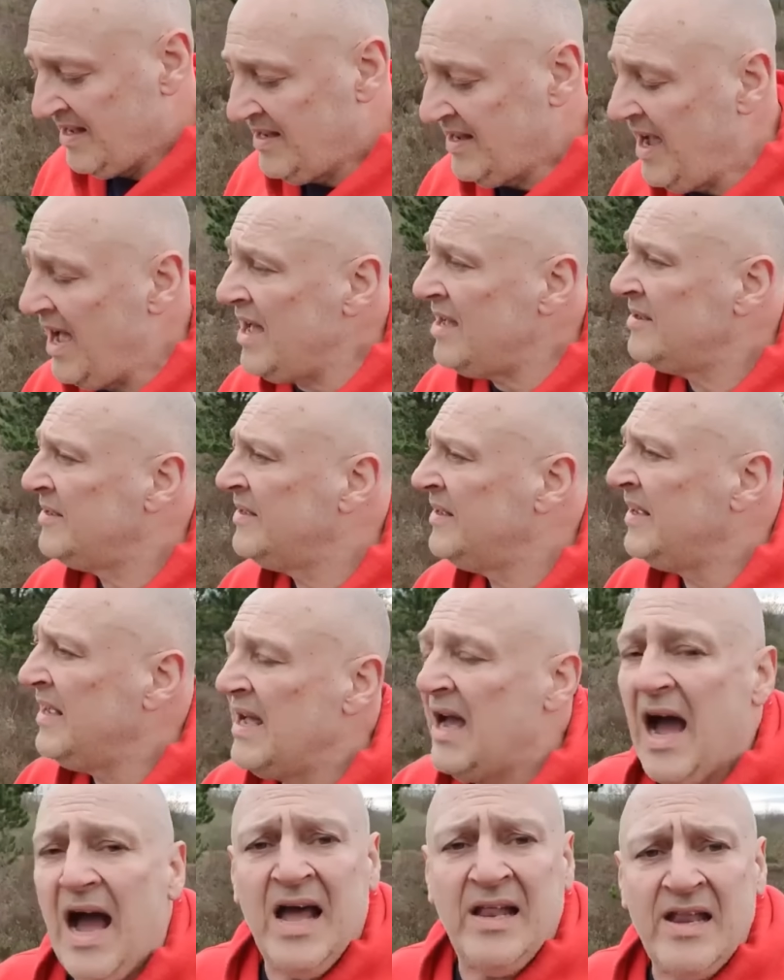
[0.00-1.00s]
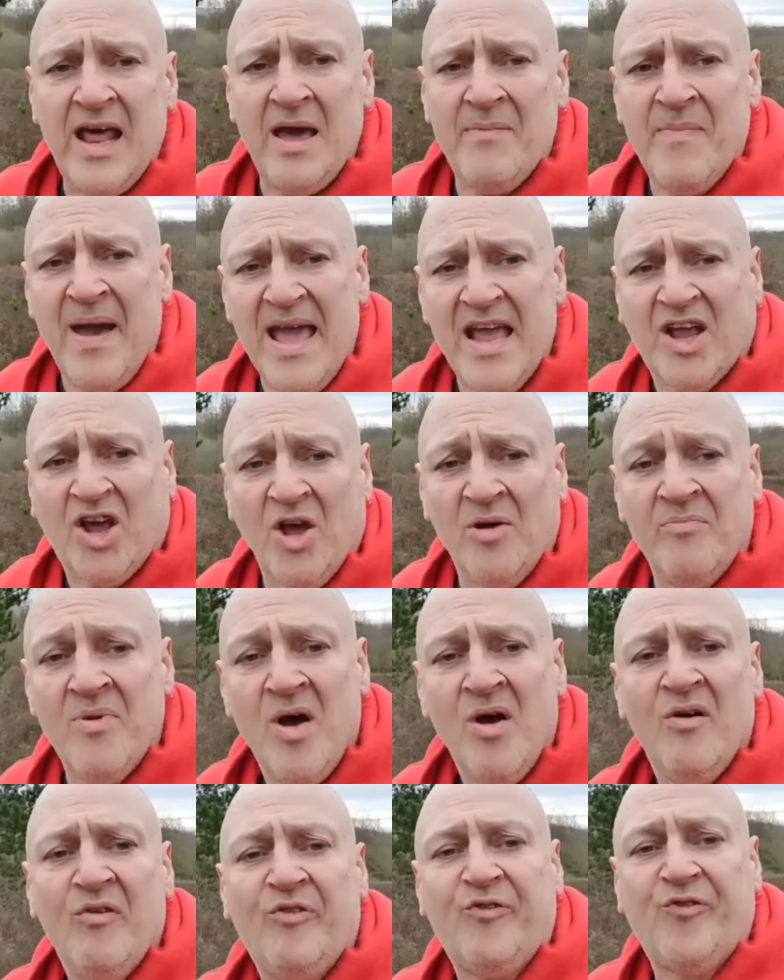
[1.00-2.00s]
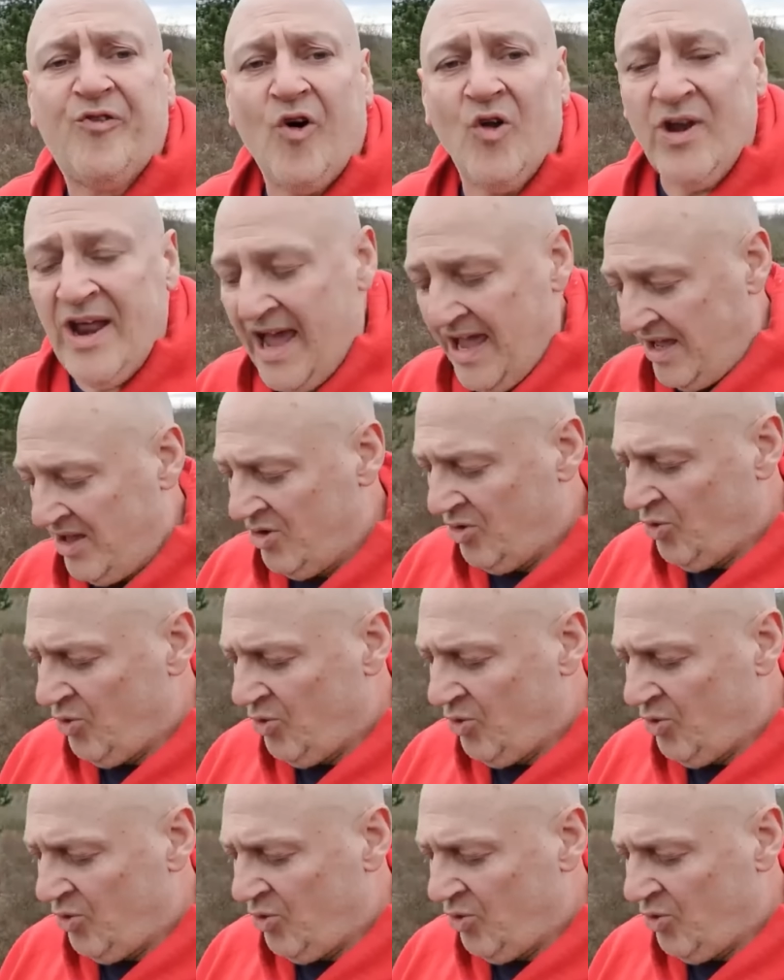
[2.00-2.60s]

yeah? And they make them funny,